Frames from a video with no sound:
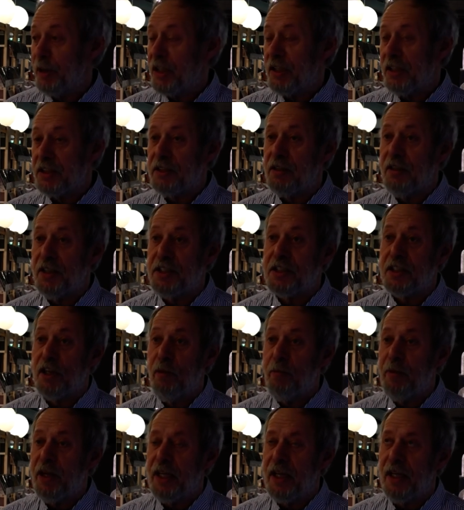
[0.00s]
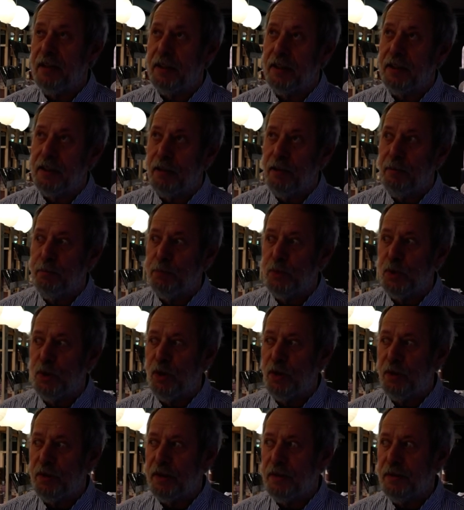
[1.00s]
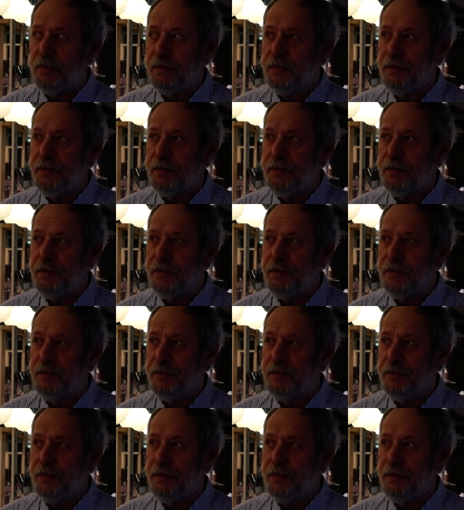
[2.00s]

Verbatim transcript: because there are so many, I think there are more than